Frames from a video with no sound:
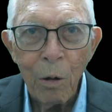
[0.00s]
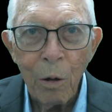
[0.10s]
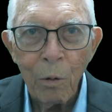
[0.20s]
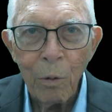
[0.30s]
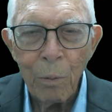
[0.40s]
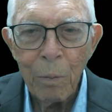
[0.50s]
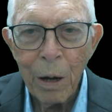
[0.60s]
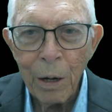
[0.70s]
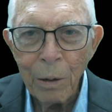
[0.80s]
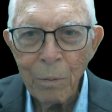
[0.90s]
on the
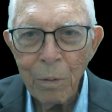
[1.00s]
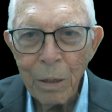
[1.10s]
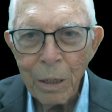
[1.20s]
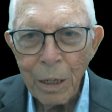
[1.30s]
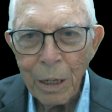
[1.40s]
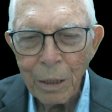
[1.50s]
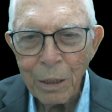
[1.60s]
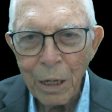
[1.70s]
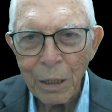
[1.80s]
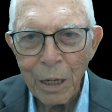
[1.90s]
bottom and
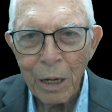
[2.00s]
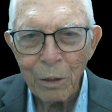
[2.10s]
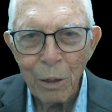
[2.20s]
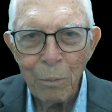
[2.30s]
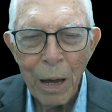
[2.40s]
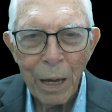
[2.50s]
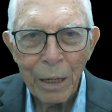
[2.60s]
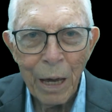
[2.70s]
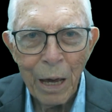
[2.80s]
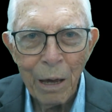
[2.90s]
take out the back
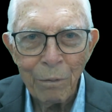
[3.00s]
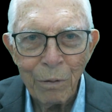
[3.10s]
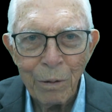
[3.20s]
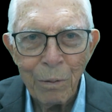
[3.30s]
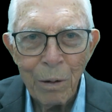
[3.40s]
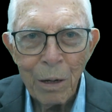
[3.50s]
half and